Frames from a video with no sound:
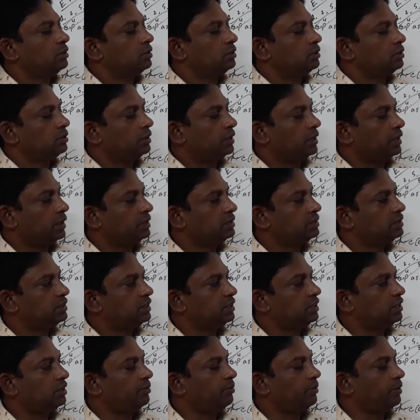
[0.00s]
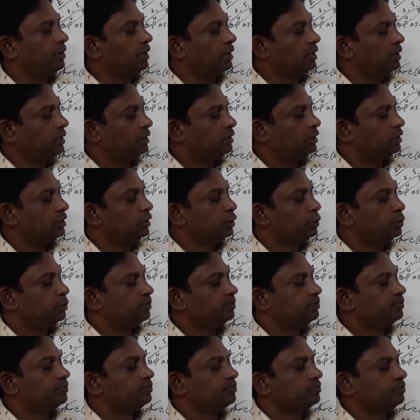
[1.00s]
the NCTP.
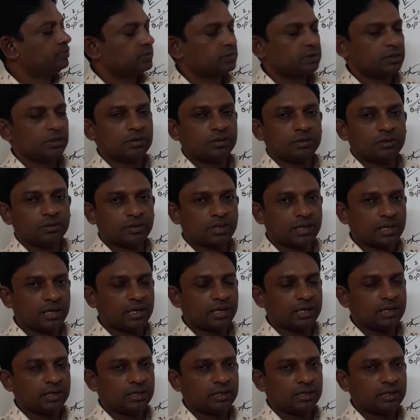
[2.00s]
Okay,